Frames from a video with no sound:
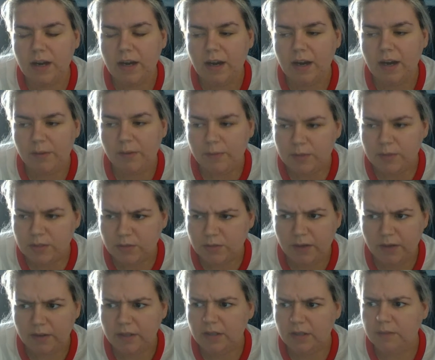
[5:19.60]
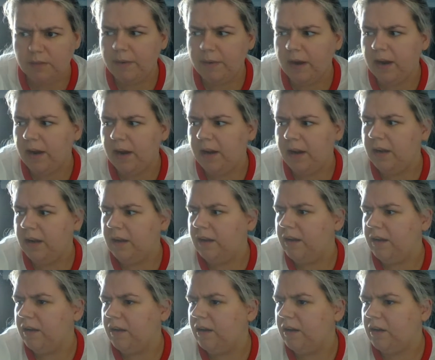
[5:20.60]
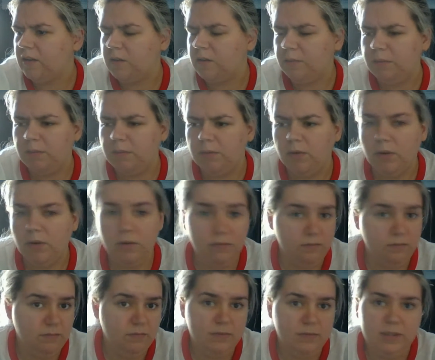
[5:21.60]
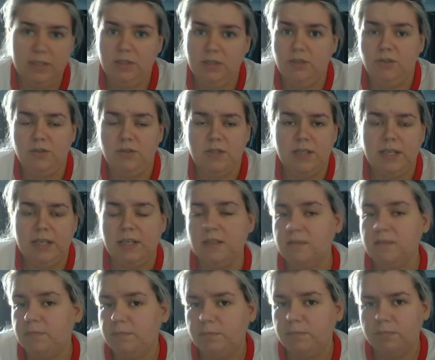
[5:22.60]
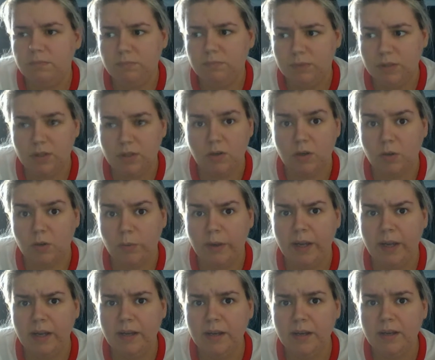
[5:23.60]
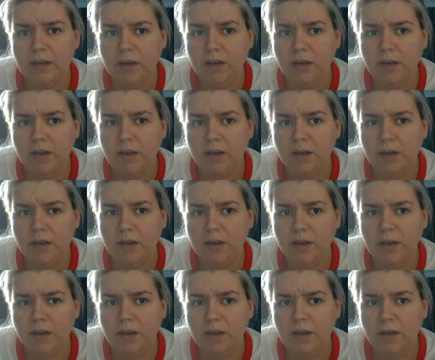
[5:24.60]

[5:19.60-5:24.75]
I was surrounded by a group of people who did use it in a platonic way,